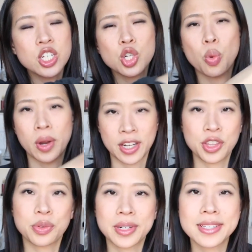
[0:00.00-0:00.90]

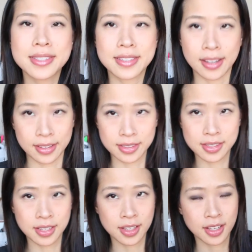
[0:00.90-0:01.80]
23
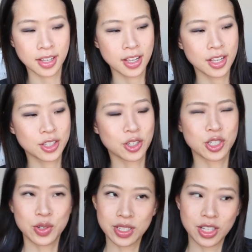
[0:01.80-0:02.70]
cents. So
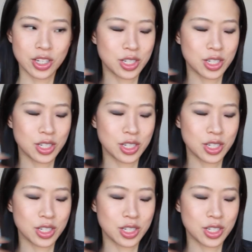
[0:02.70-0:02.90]
she was a little